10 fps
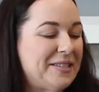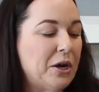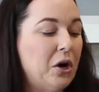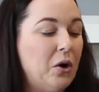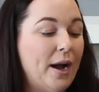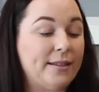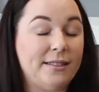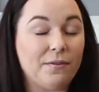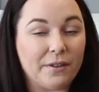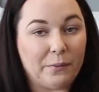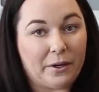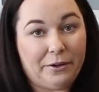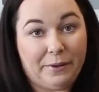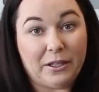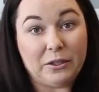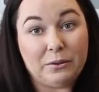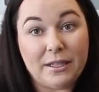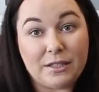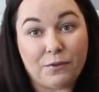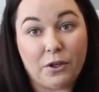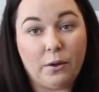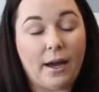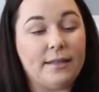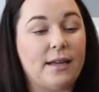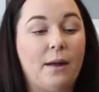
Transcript: So I definitely wanted to include this for you guys.